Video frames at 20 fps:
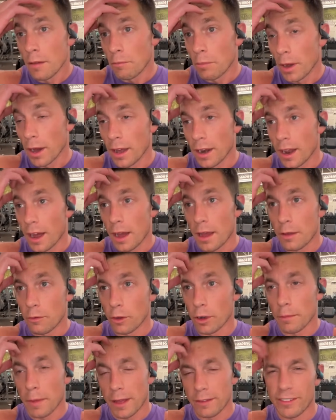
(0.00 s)
But in
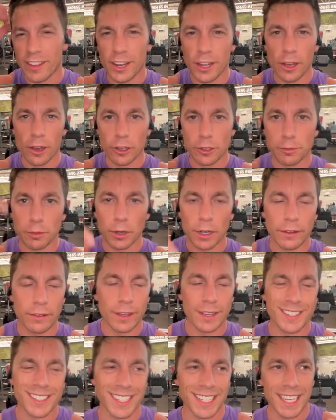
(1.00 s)
one of my videos
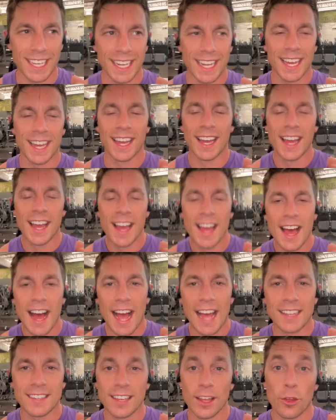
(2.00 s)
previously,
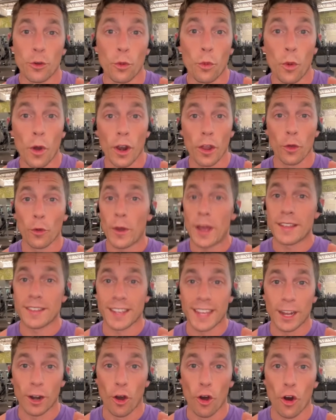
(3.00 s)
I said that one of the ways I
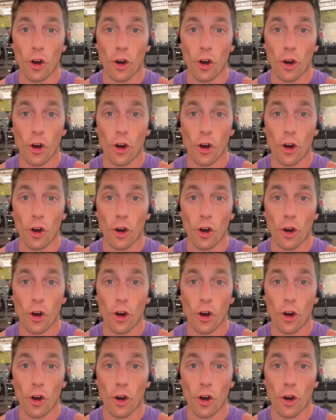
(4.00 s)
get